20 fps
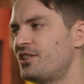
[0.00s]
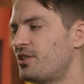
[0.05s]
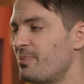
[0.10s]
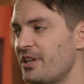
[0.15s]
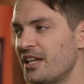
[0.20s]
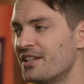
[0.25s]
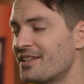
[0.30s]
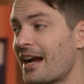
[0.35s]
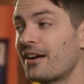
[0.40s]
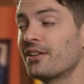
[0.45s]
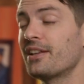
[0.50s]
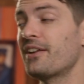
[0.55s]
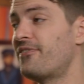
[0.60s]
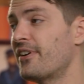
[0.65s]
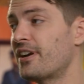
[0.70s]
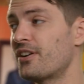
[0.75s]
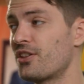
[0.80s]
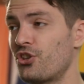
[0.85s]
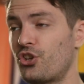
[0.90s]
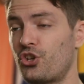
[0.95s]
to be entirely
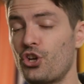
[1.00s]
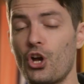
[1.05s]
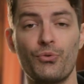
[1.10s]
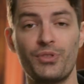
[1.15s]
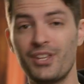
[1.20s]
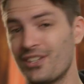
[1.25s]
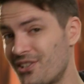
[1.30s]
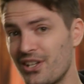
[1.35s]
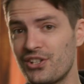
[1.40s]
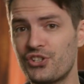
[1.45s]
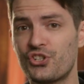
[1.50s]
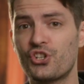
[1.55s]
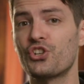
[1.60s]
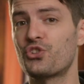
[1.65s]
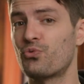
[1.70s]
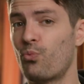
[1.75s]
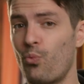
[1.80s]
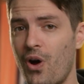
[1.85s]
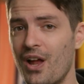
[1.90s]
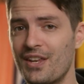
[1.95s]
fair to the show, this is just
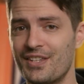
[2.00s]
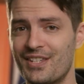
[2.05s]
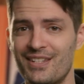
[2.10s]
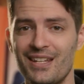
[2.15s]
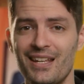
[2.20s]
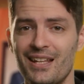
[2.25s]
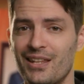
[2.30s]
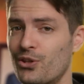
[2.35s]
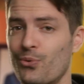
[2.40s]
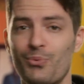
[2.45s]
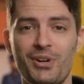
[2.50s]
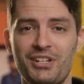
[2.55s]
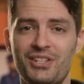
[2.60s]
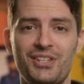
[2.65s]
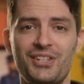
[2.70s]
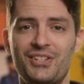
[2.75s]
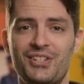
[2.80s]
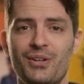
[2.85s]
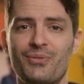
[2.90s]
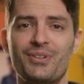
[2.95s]
one scene. The rest of the
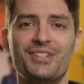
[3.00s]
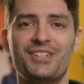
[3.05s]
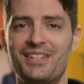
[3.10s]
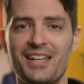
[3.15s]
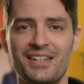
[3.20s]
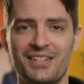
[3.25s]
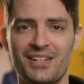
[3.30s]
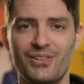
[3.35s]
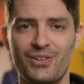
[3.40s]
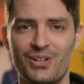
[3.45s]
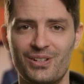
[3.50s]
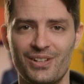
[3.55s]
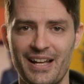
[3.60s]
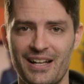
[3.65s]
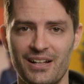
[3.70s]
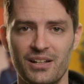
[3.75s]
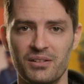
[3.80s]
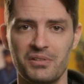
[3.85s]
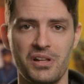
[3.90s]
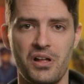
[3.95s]
series doesn't look like
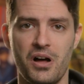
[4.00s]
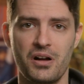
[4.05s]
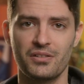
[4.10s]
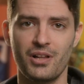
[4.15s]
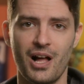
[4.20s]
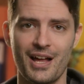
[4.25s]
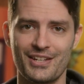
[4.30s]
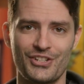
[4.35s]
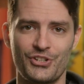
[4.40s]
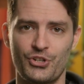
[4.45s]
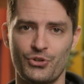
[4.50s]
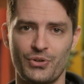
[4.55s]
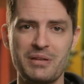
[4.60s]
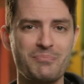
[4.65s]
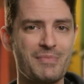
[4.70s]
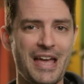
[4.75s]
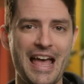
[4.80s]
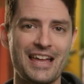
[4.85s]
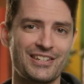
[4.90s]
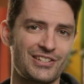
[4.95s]
a long-lost
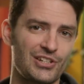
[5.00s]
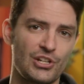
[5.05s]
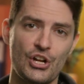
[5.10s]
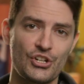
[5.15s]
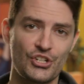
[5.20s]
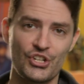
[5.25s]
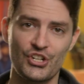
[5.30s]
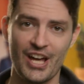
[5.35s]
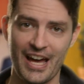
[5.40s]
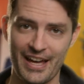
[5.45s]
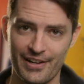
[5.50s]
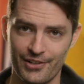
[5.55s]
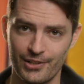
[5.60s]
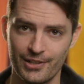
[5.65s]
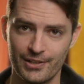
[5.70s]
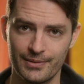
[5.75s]
Dreamcast launch title.